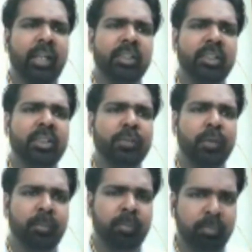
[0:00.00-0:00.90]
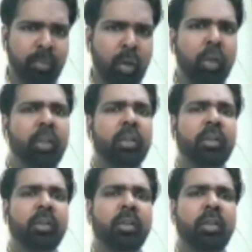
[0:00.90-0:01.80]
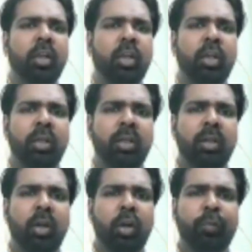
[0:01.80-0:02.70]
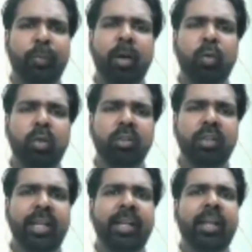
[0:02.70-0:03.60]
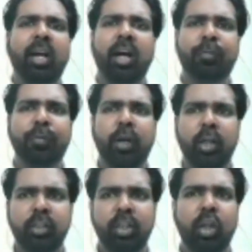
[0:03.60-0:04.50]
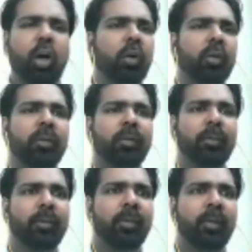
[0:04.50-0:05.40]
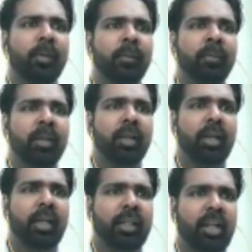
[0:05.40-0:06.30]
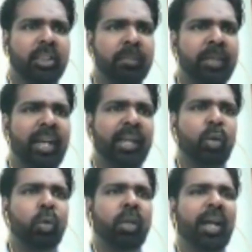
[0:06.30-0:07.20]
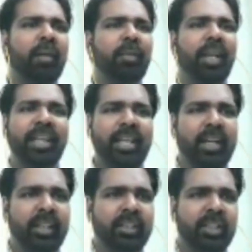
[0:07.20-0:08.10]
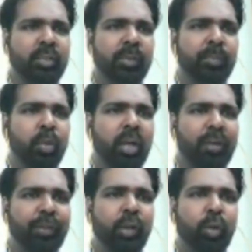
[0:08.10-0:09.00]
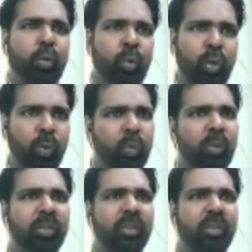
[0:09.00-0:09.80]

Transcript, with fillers: lessons from Bond of about three and a half hours long. And trust me, I don't have any connections with Mugafi or Unlu.